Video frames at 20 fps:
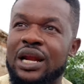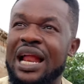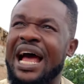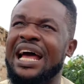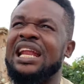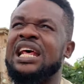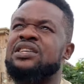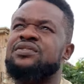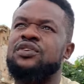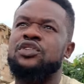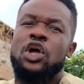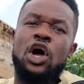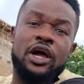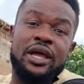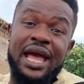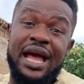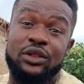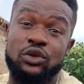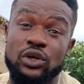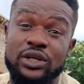Let this video
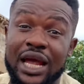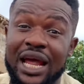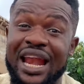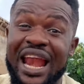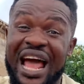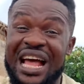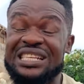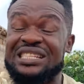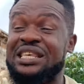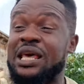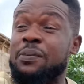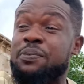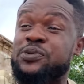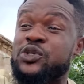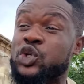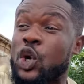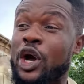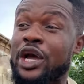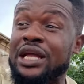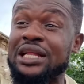get to them. Let's keep
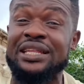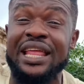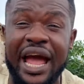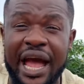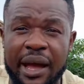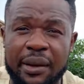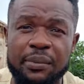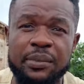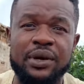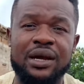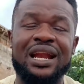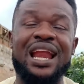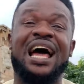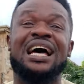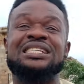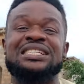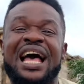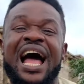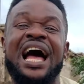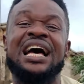showing them. Let
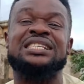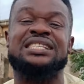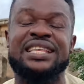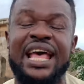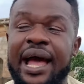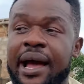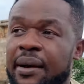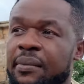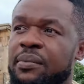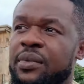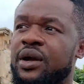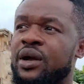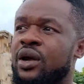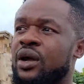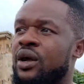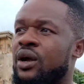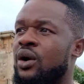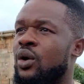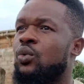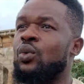always ask them,
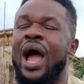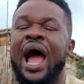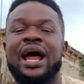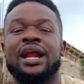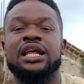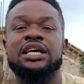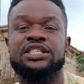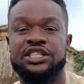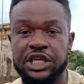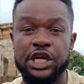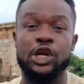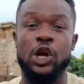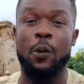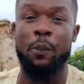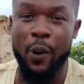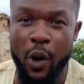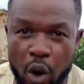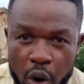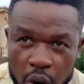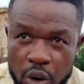where is
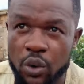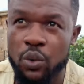Tinubu?